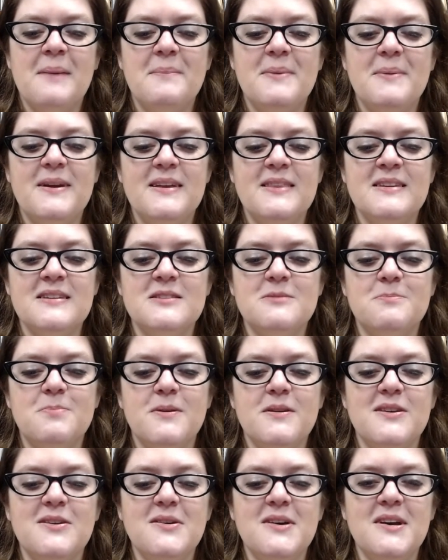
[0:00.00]
But in this
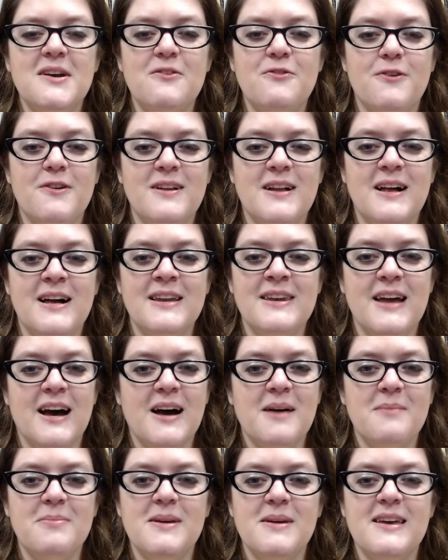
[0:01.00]
book you get full on
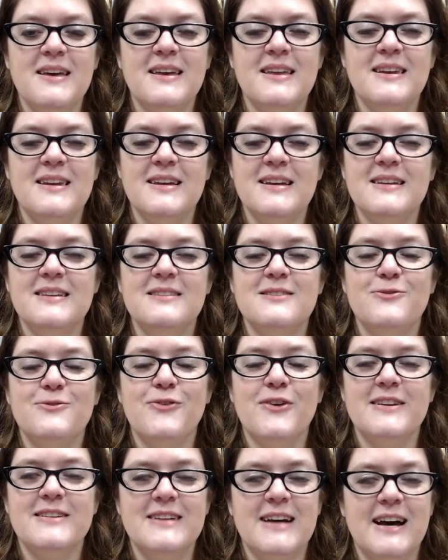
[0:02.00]
Nobby and it is
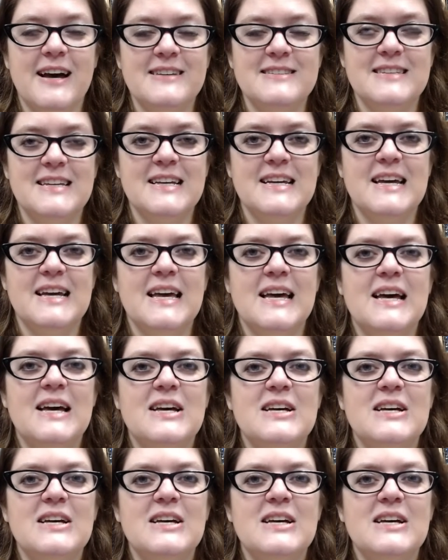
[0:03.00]
fantastic.